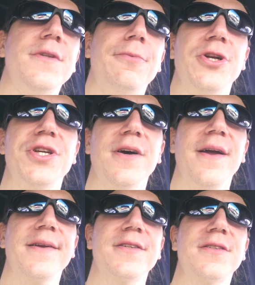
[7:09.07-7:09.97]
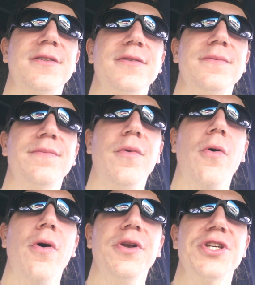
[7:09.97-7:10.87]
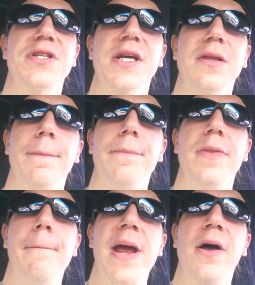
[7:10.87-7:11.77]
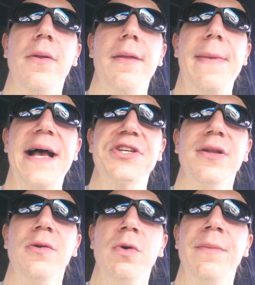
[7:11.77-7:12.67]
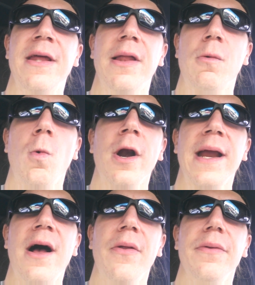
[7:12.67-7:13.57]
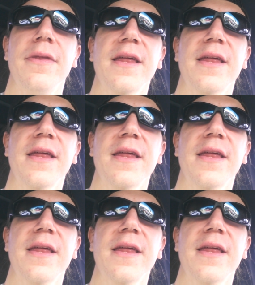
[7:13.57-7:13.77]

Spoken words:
butch dykes, or just like the masculine women that like work out,